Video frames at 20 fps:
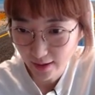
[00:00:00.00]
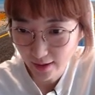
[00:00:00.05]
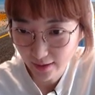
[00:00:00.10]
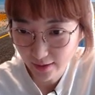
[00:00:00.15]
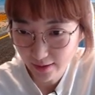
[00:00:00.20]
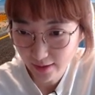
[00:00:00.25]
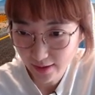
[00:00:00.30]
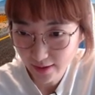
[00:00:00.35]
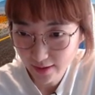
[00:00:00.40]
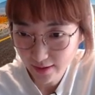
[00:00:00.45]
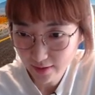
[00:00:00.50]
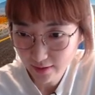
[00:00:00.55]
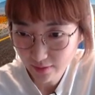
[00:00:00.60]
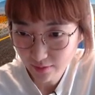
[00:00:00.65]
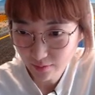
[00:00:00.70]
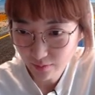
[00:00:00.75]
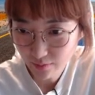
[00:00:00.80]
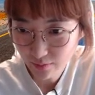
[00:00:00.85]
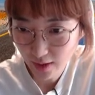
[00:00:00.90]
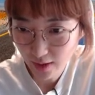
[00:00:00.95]
and
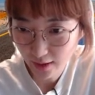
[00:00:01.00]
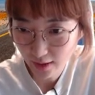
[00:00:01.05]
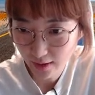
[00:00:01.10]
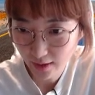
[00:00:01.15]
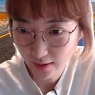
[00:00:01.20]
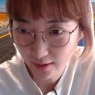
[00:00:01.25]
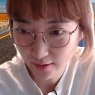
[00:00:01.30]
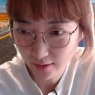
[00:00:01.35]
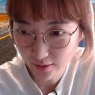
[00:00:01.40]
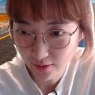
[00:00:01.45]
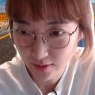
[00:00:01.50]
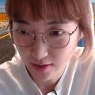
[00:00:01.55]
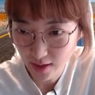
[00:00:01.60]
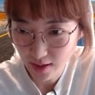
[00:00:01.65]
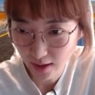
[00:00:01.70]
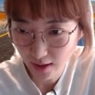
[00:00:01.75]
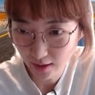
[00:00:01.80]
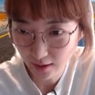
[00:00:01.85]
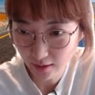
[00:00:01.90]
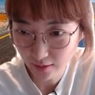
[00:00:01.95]
then black can
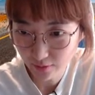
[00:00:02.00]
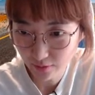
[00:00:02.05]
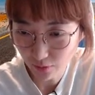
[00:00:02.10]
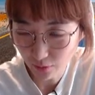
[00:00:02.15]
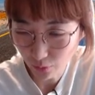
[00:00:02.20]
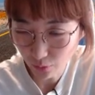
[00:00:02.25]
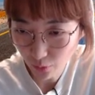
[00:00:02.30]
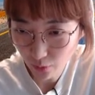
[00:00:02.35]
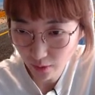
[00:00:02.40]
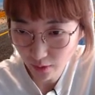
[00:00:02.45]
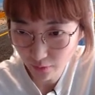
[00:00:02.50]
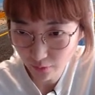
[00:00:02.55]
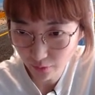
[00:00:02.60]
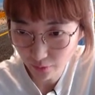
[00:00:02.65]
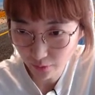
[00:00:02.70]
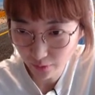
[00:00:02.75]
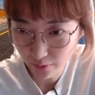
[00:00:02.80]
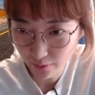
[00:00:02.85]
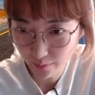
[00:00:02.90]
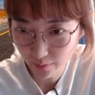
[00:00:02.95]
attack the lower
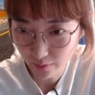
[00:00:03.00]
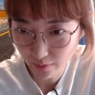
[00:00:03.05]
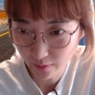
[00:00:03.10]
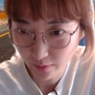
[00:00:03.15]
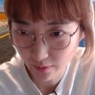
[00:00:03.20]
group,